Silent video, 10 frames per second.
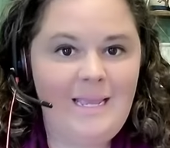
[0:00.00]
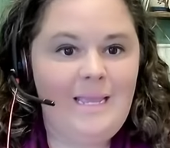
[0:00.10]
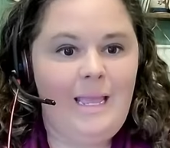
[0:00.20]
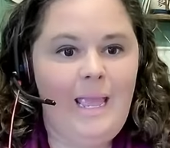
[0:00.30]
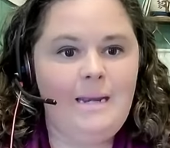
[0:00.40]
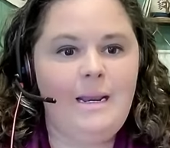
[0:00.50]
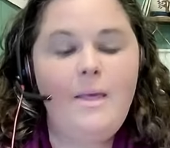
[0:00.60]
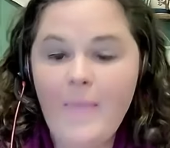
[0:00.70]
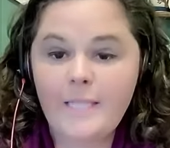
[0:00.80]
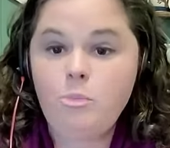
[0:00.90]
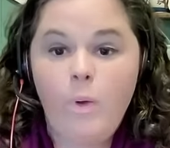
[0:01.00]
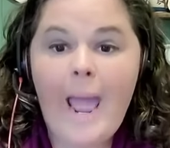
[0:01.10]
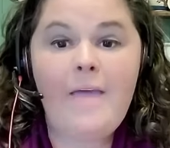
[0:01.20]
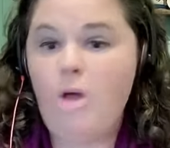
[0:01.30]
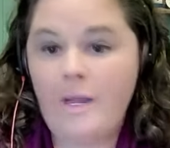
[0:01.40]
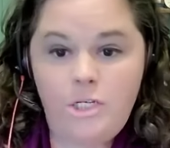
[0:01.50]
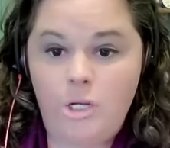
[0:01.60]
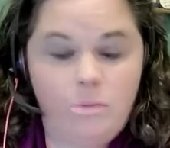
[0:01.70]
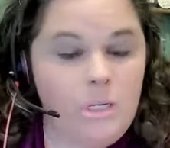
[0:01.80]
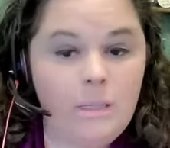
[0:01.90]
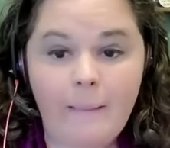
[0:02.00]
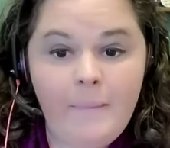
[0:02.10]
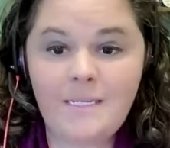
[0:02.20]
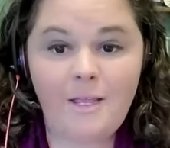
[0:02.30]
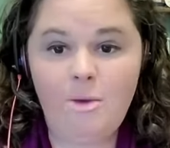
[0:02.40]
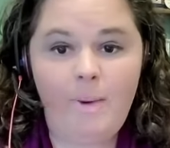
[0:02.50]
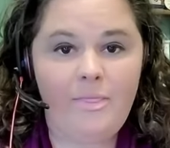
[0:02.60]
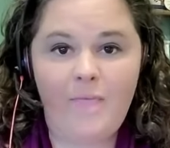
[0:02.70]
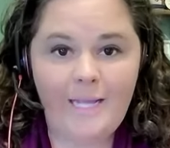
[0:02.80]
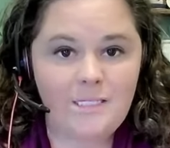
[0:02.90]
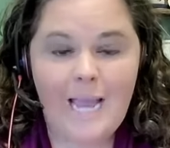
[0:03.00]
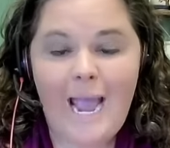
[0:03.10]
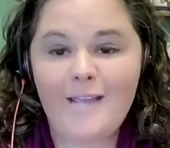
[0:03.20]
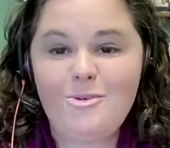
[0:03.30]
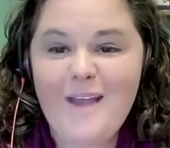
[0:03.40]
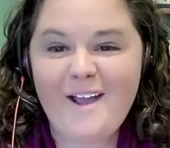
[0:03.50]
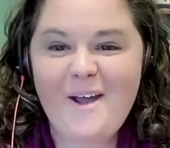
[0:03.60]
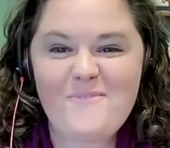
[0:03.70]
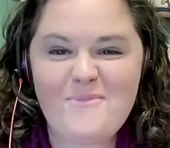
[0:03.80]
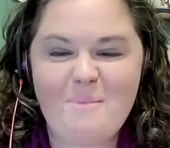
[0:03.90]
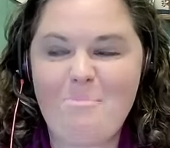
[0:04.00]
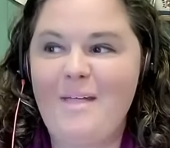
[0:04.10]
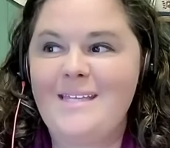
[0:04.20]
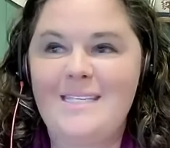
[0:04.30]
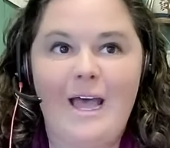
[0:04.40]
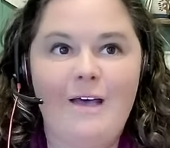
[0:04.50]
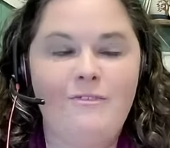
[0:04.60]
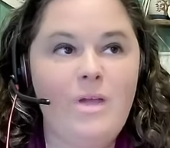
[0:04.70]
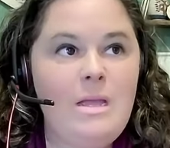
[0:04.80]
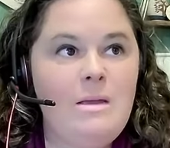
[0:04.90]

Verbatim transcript: And and that's what I thought too. Let me tell you what, that's I do not come from a place of